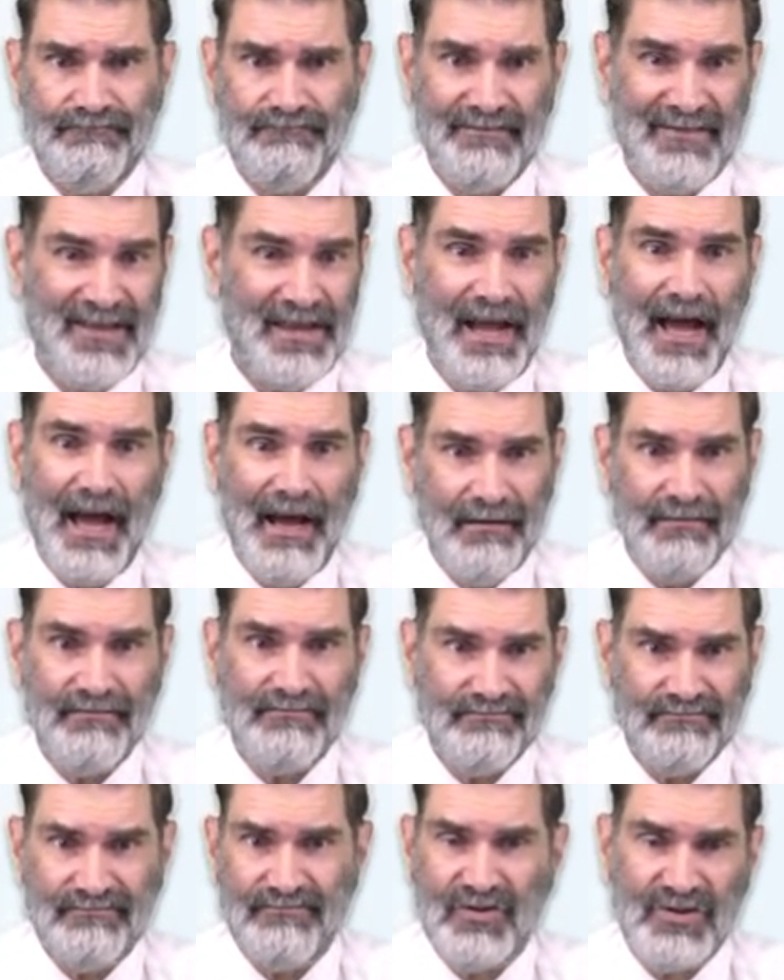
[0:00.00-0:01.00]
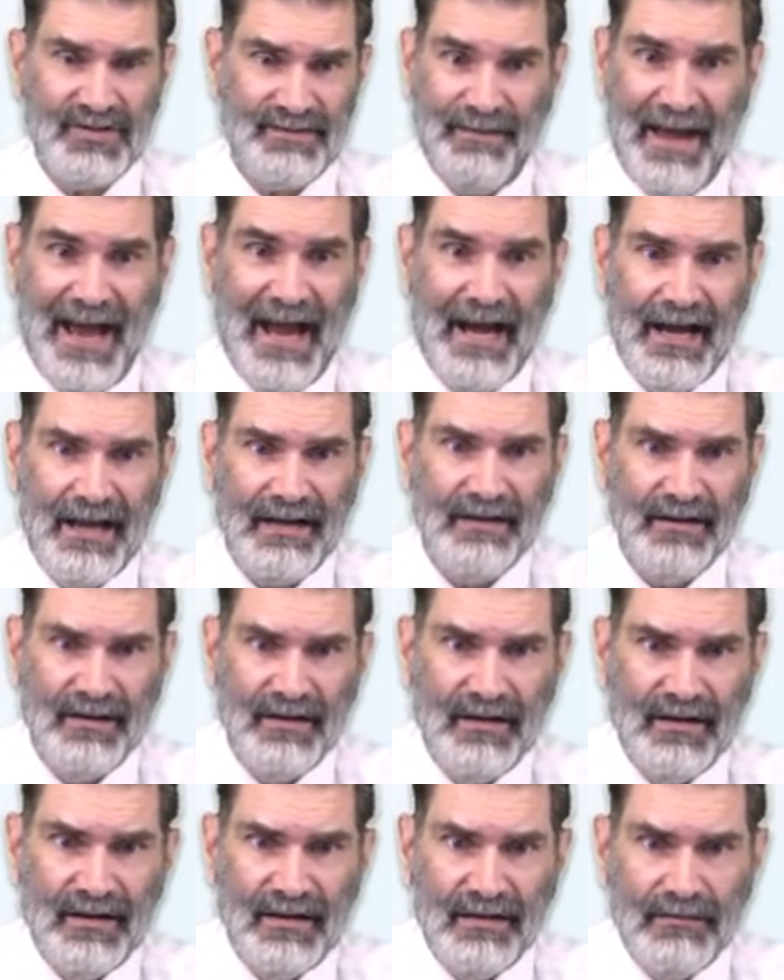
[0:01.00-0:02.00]
that was bad,
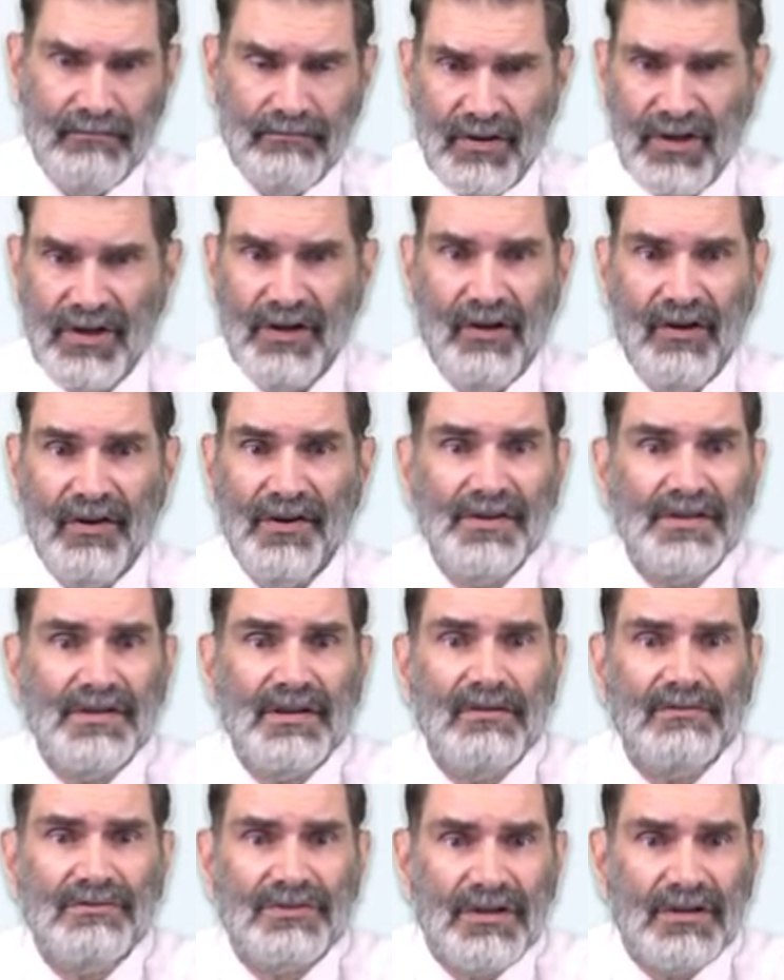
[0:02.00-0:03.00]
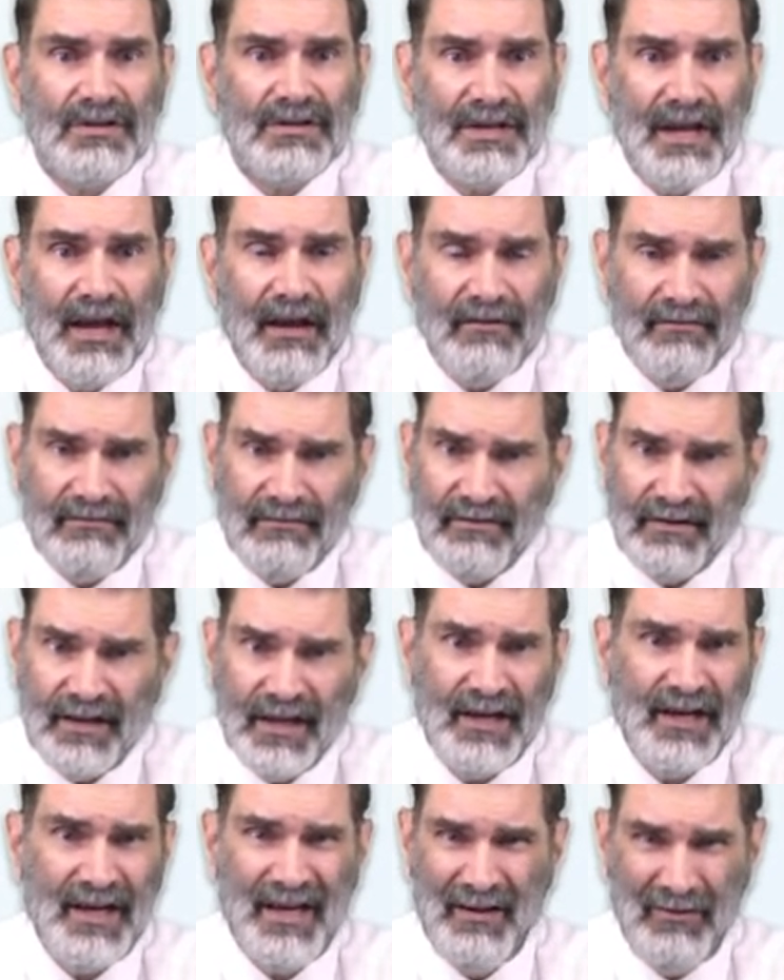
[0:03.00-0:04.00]
but also took down
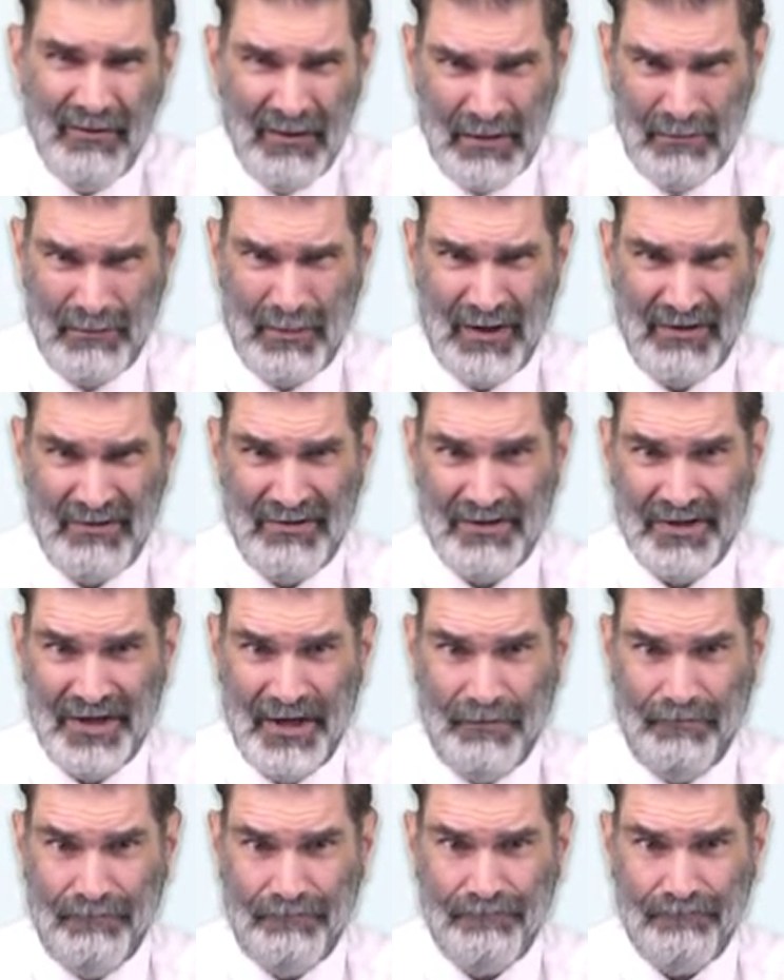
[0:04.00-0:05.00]
an accounting partnership